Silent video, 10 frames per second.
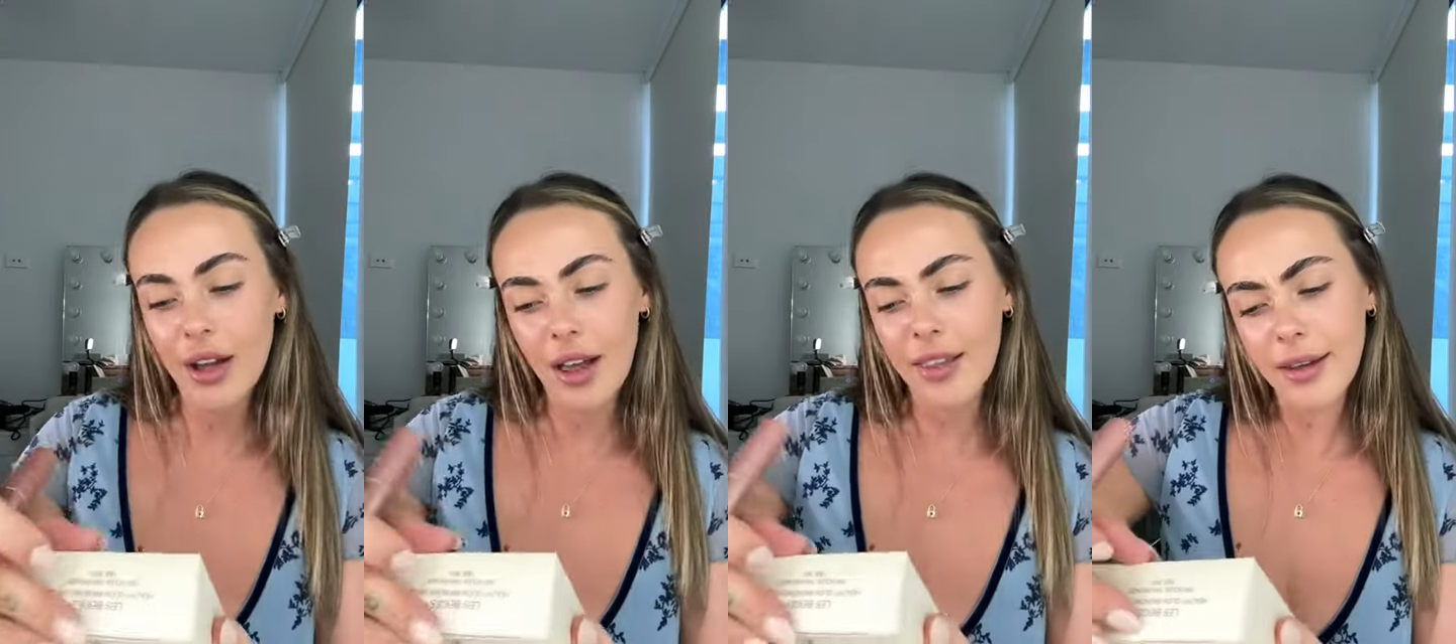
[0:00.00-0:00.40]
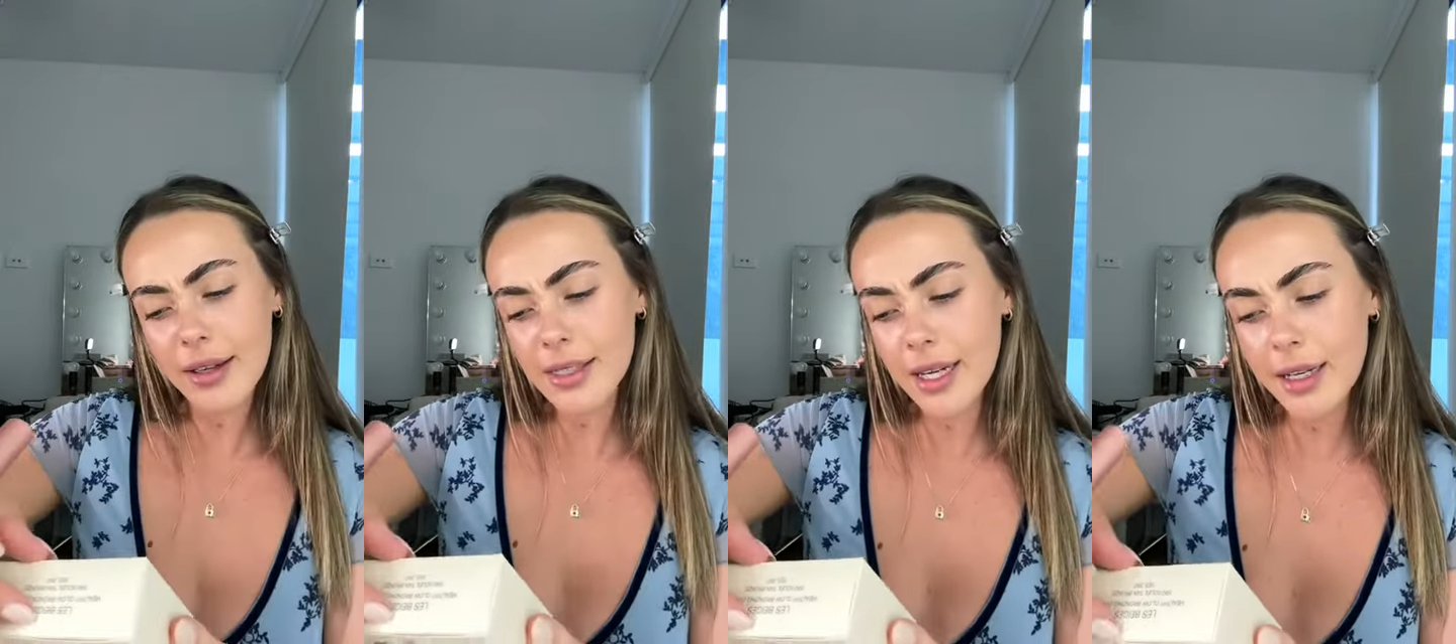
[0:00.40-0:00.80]
I think
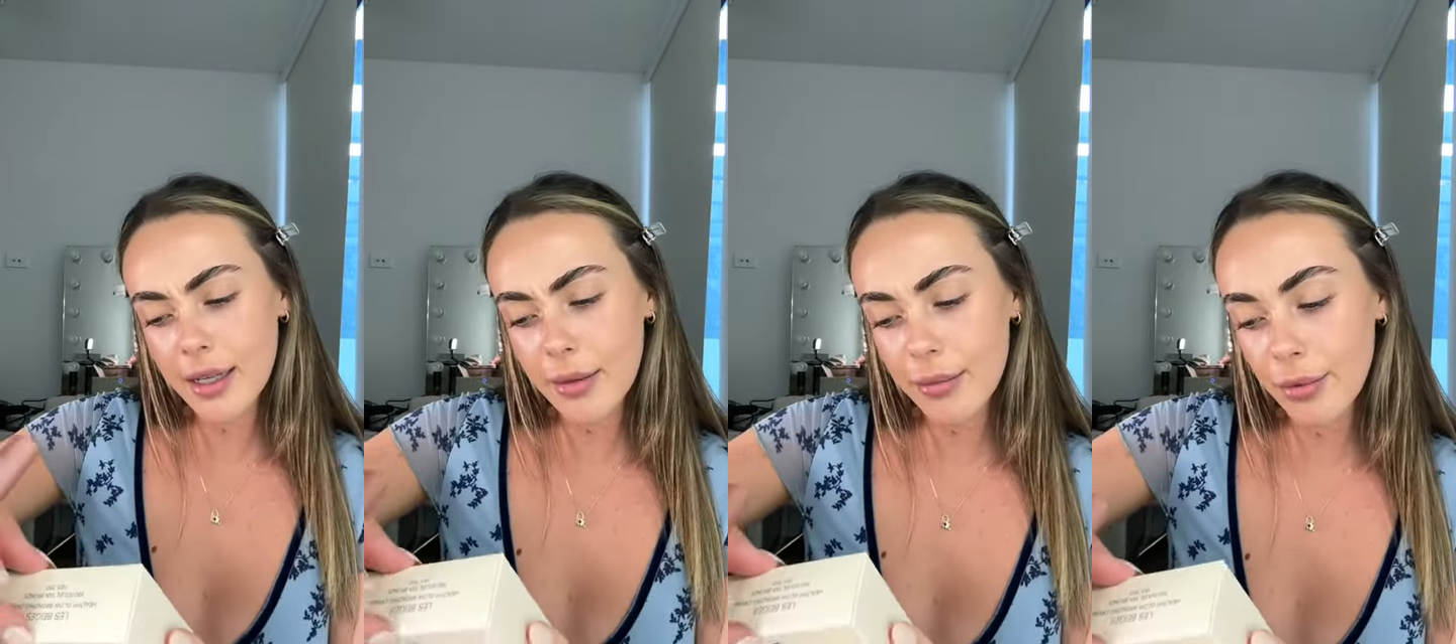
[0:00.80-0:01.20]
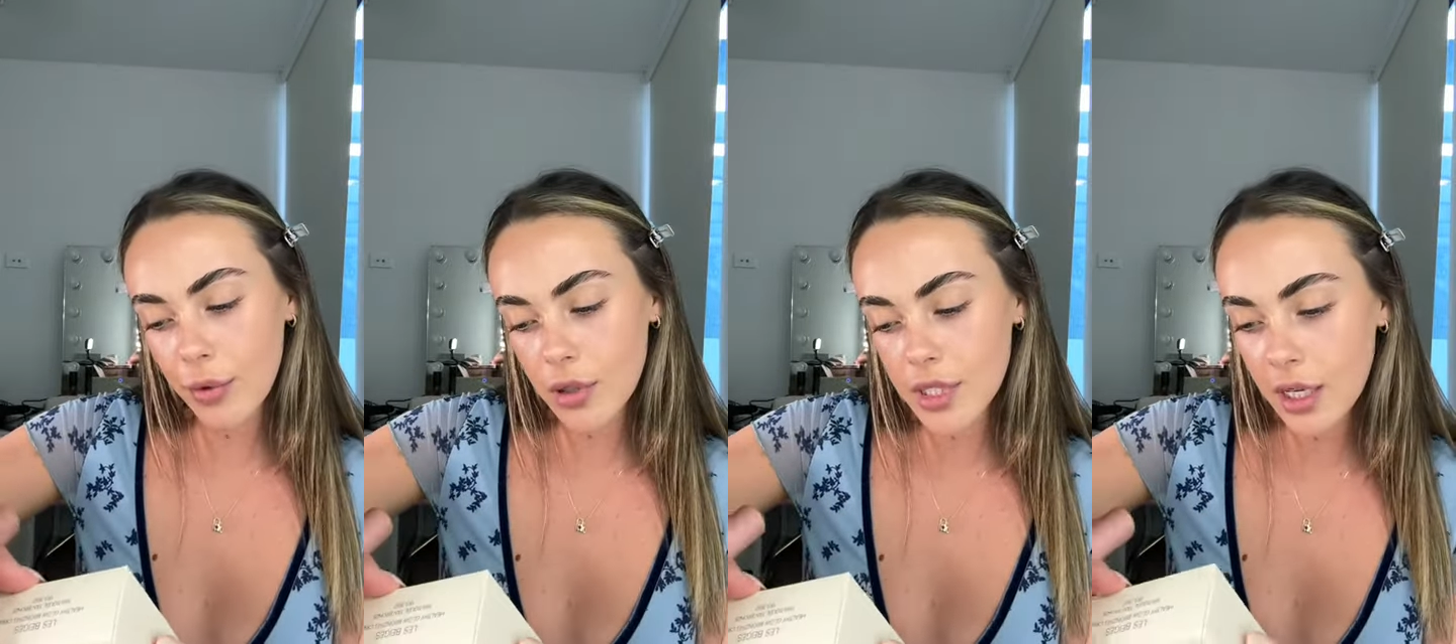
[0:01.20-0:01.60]
it's like a
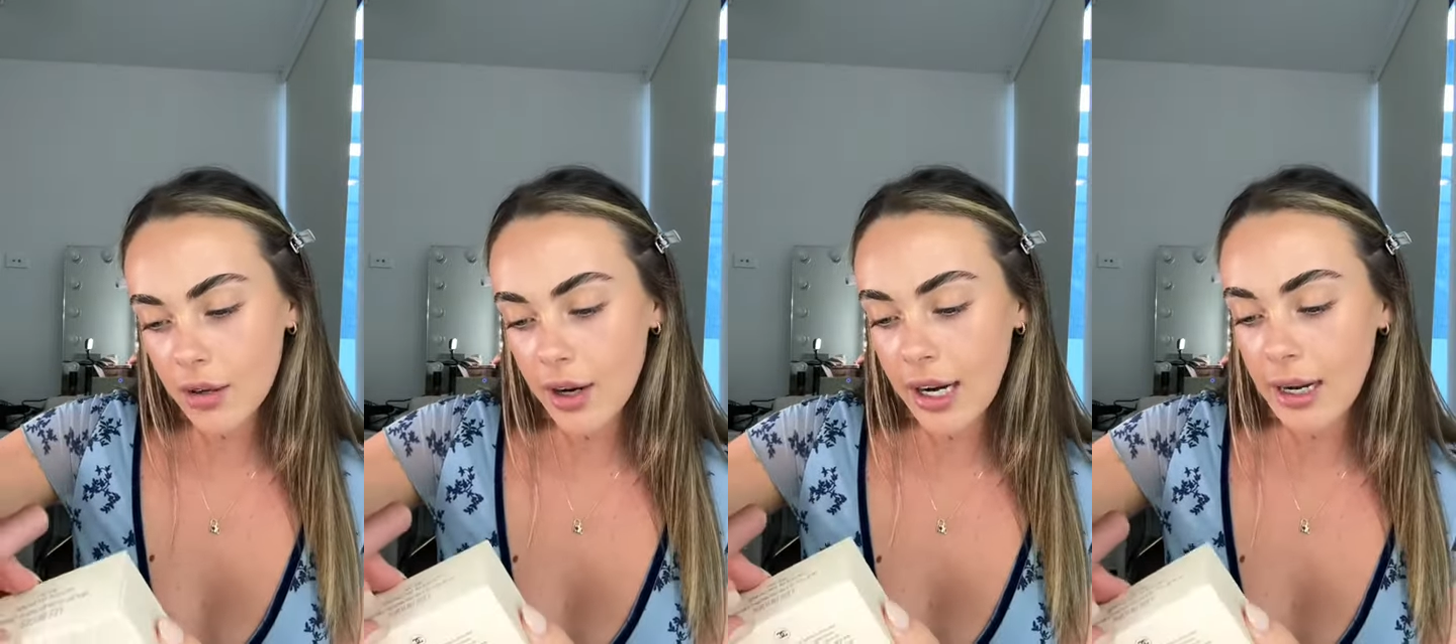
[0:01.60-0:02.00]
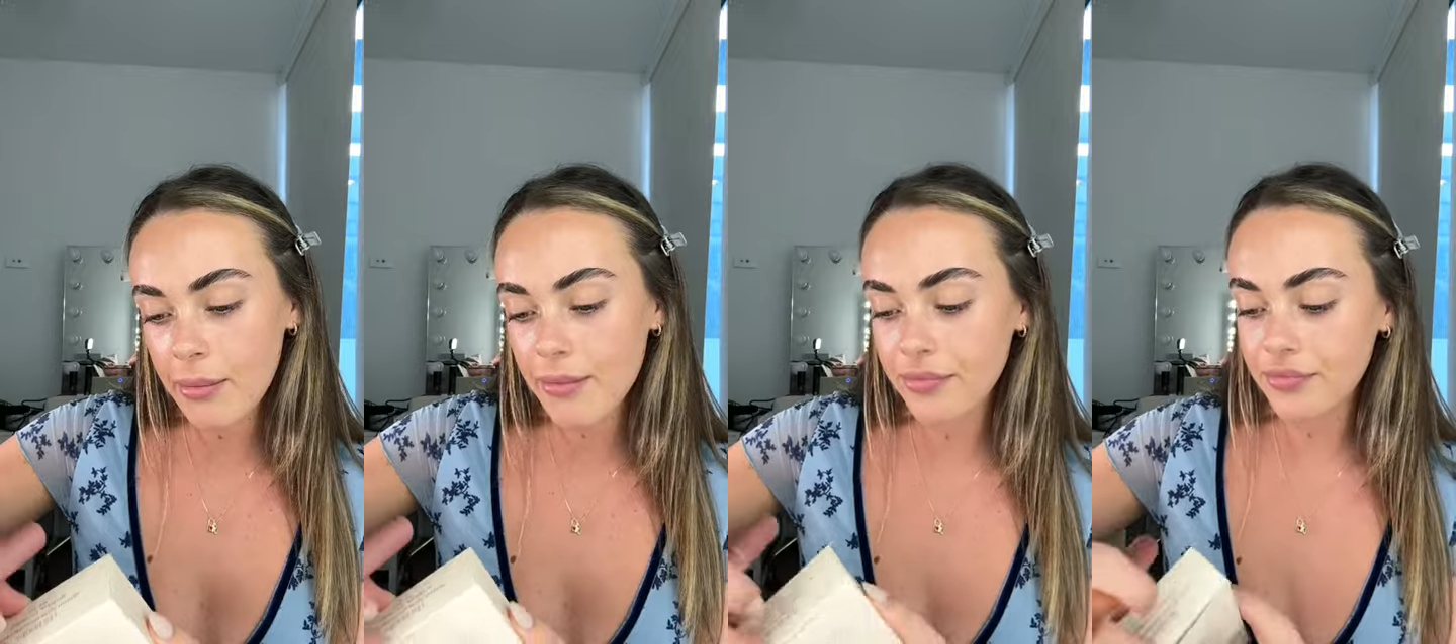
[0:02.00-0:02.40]
bronzing cream.